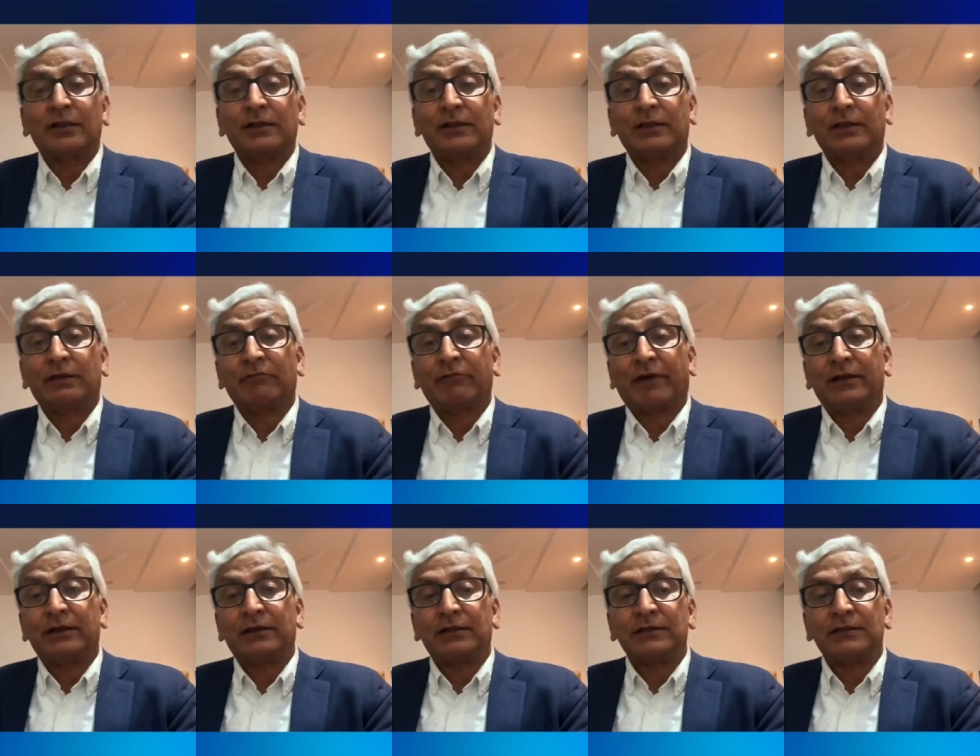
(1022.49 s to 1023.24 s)

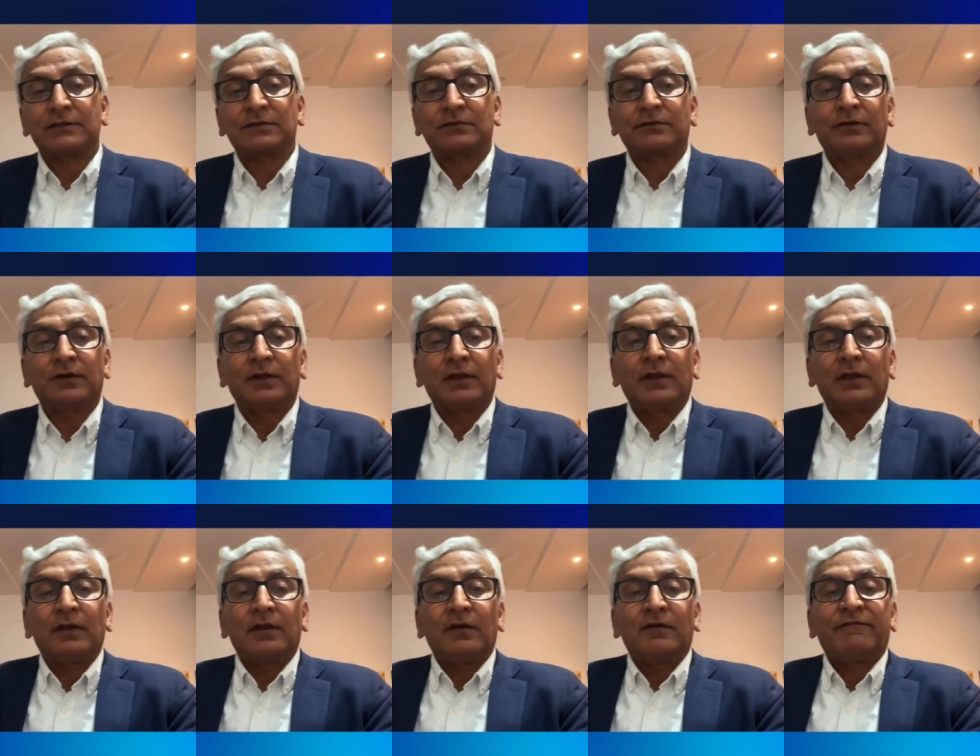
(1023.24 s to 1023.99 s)
inequalities.
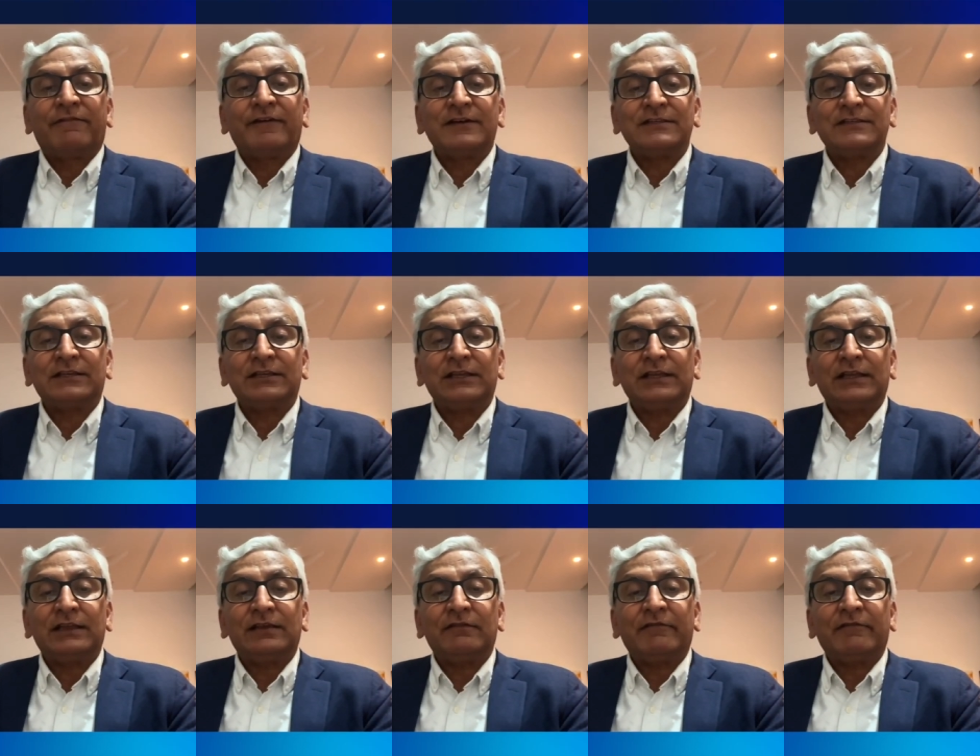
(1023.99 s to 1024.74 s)
Firstly,